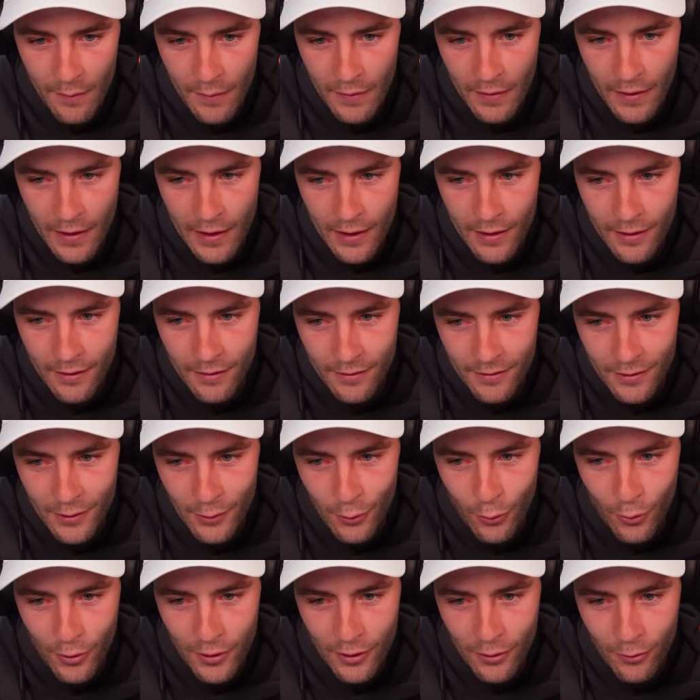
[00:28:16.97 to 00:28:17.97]
But then you
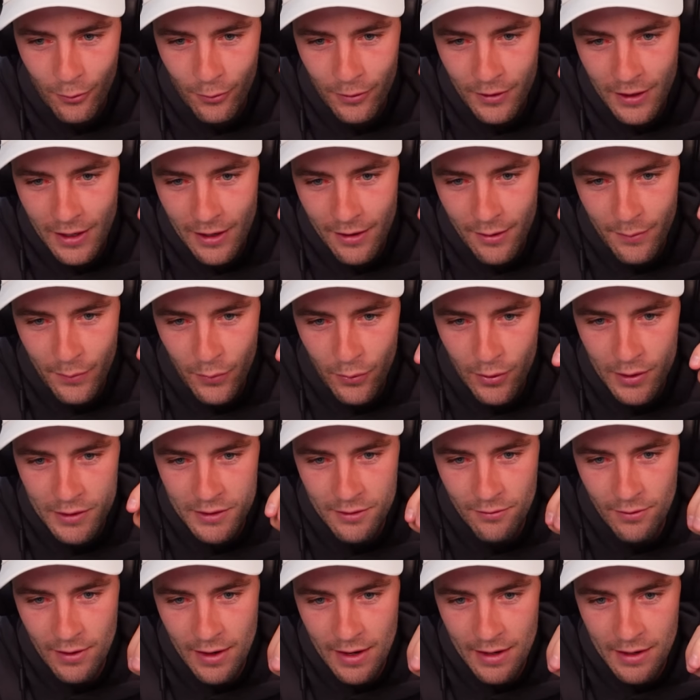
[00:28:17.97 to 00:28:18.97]
look at all the other
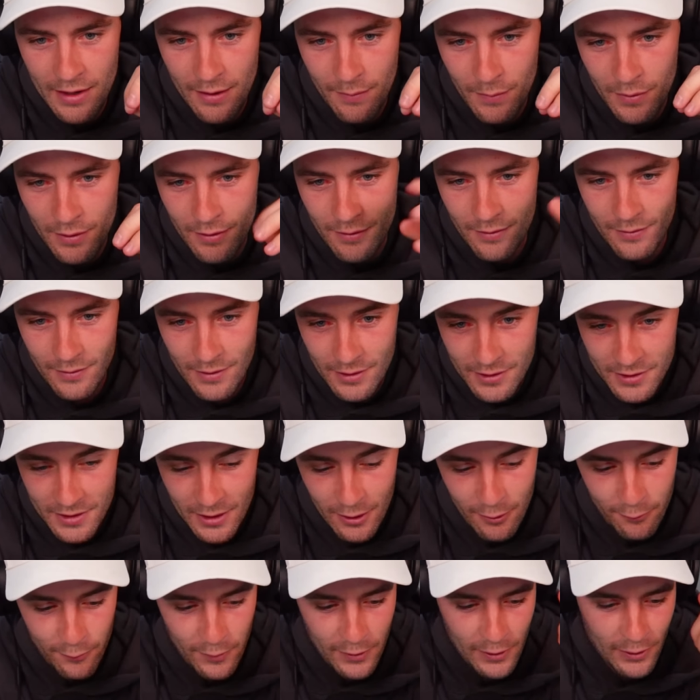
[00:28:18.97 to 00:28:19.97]
boys around him and
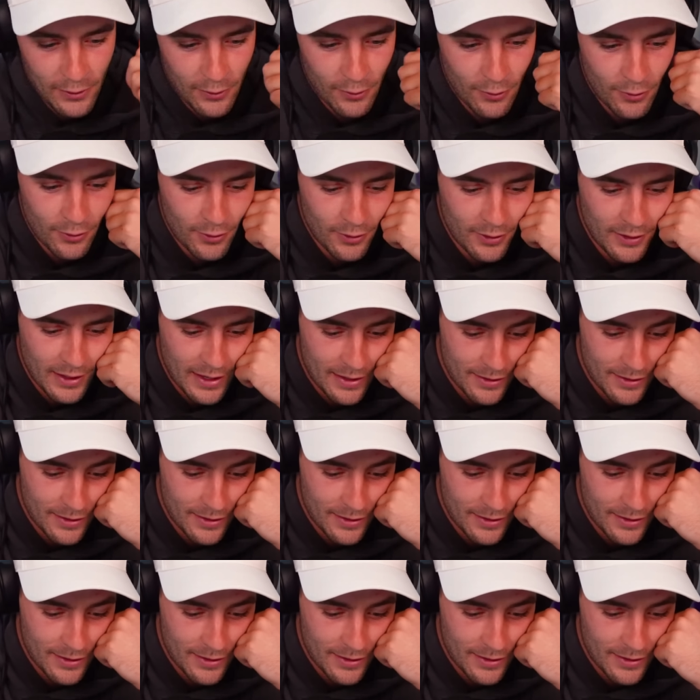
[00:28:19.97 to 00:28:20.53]
yourself included,